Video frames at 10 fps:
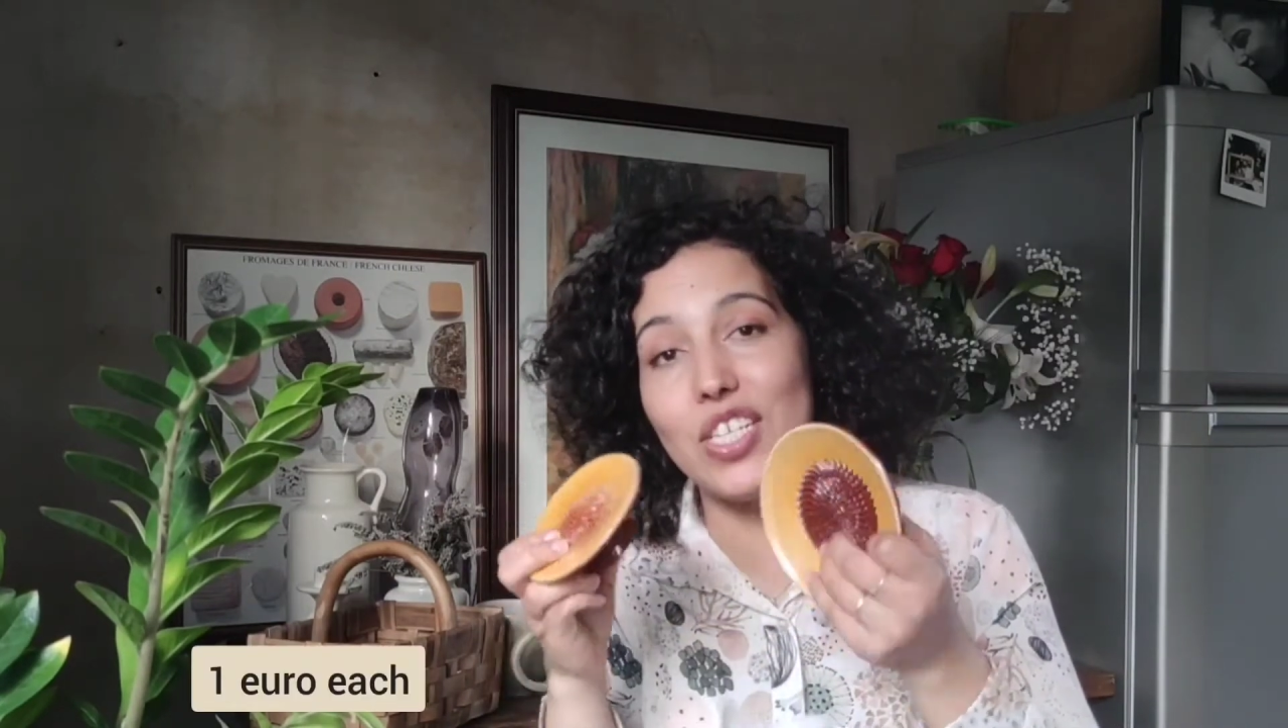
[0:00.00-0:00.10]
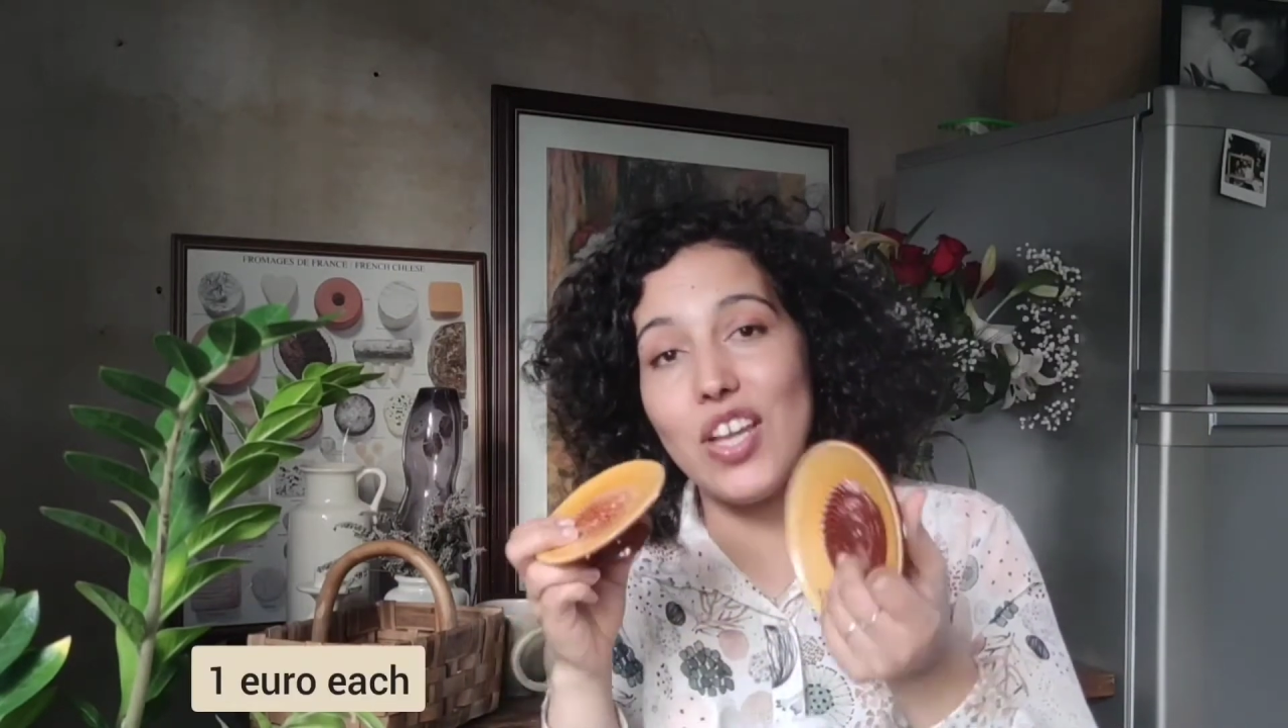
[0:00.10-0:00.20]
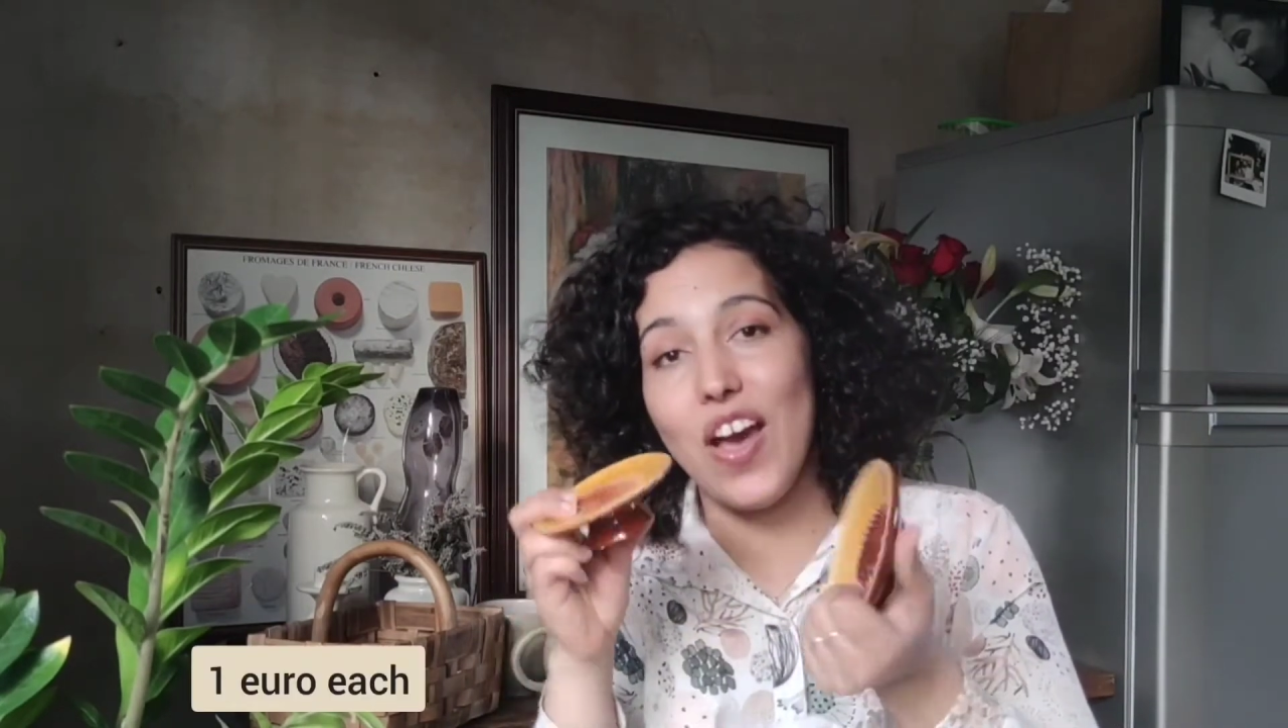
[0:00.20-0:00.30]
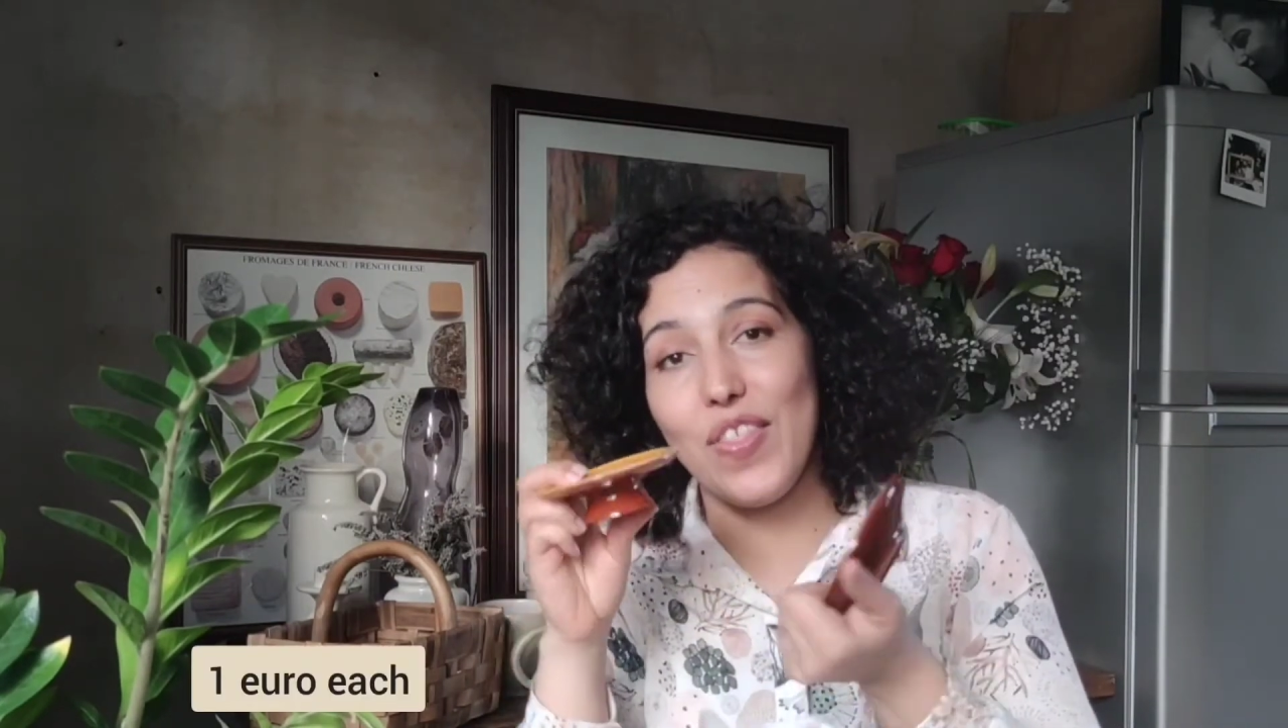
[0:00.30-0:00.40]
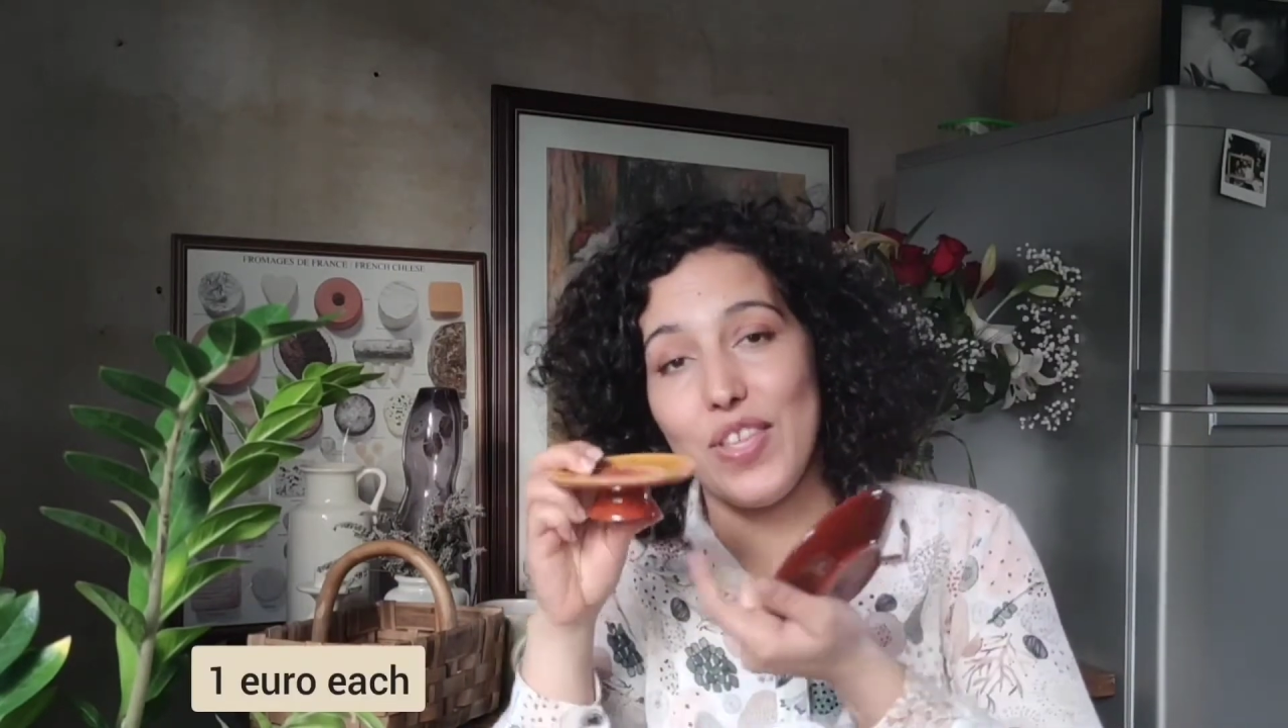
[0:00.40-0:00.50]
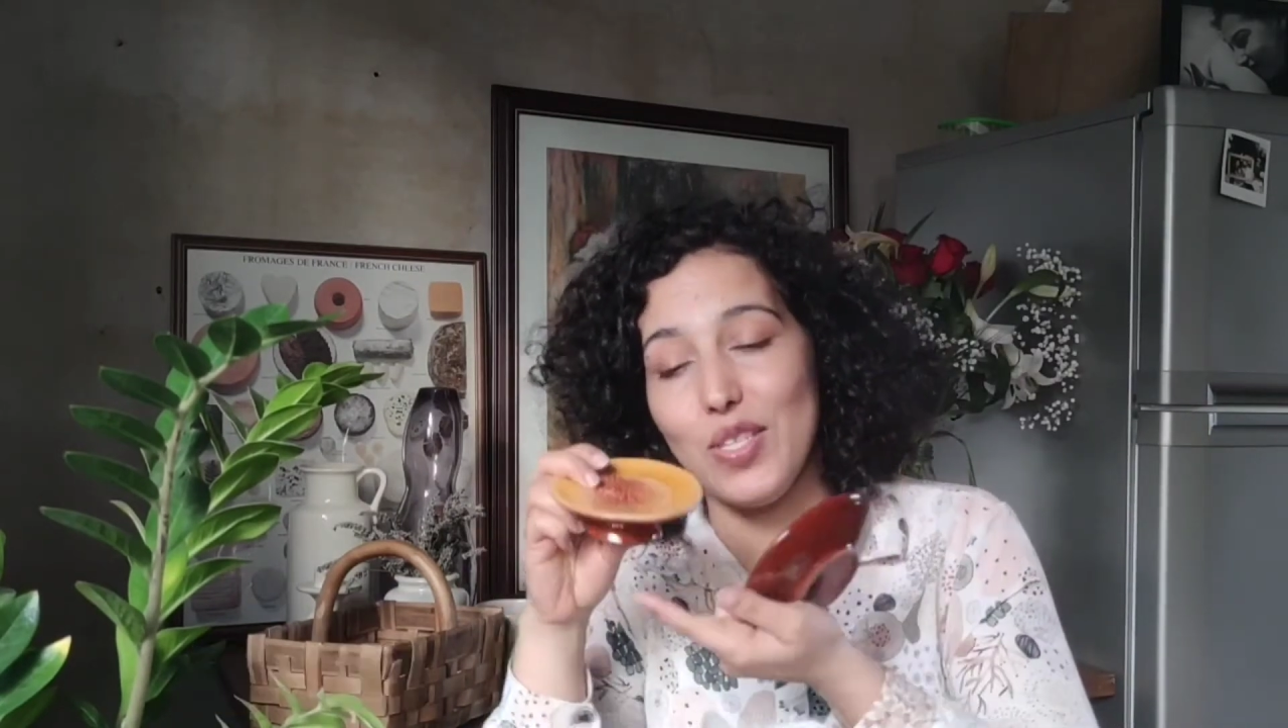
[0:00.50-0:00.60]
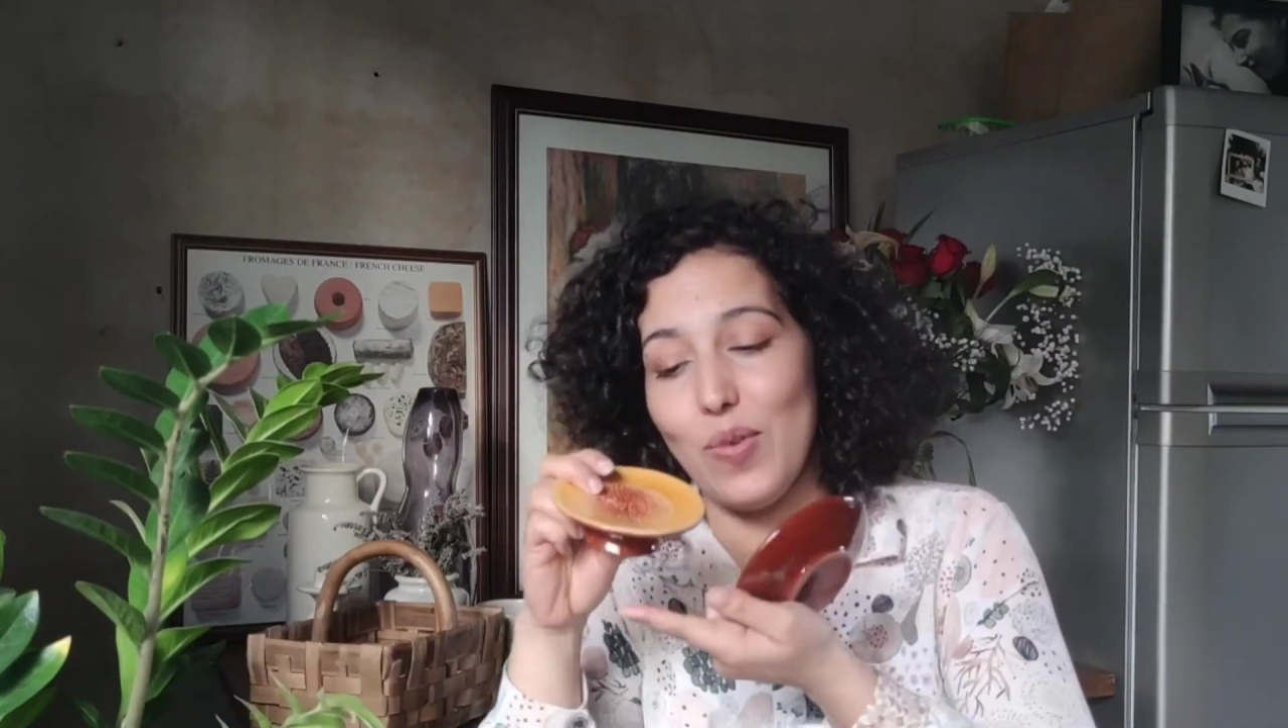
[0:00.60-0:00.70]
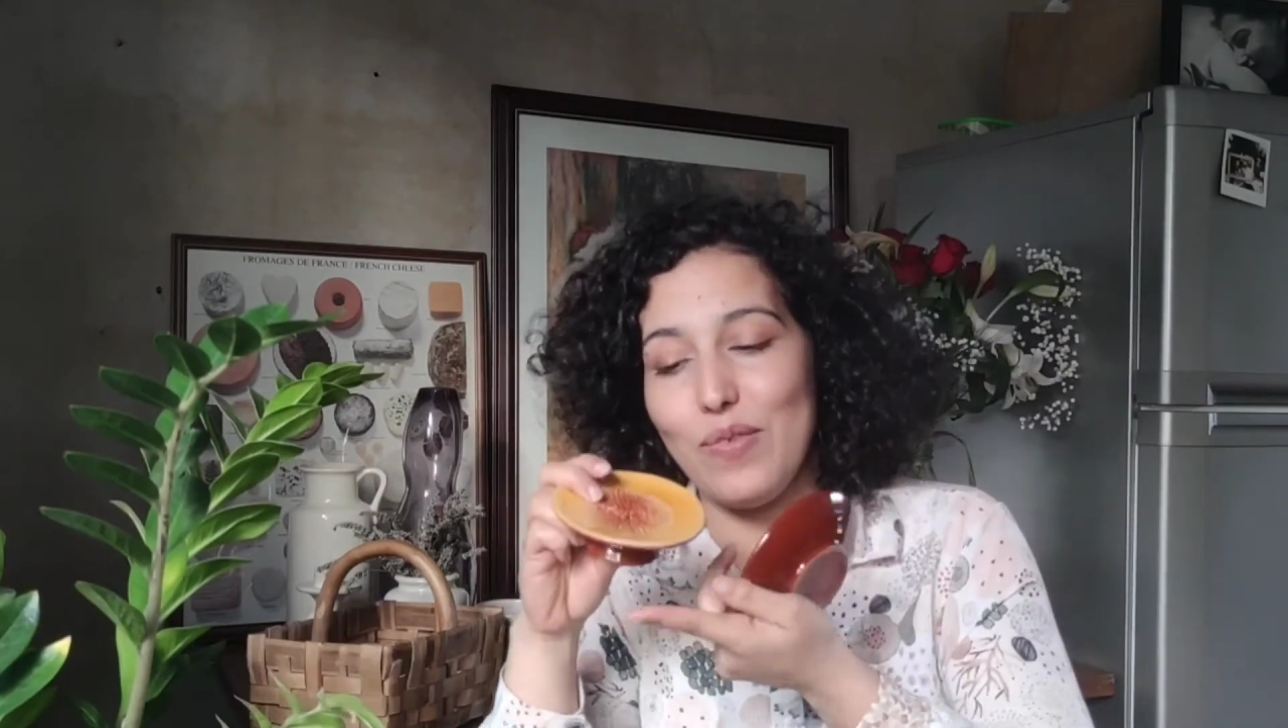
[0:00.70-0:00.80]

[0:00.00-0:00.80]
got this one